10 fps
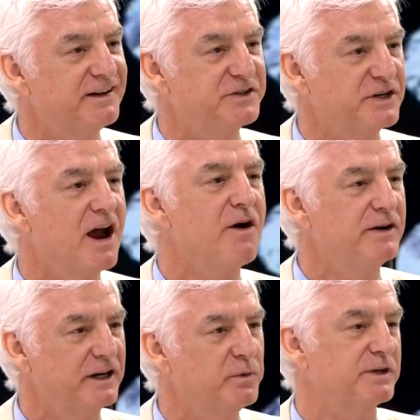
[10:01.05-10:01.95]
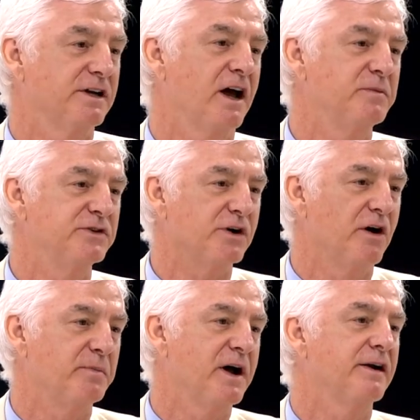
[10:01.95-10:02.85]
is inherently what diamonds
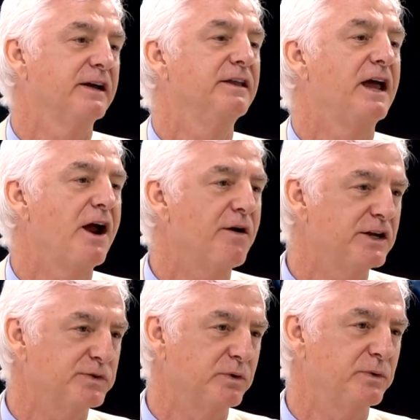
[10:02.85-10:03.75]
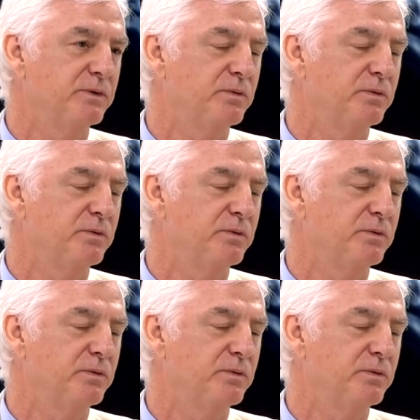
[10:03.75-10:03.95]
are about, and the areas where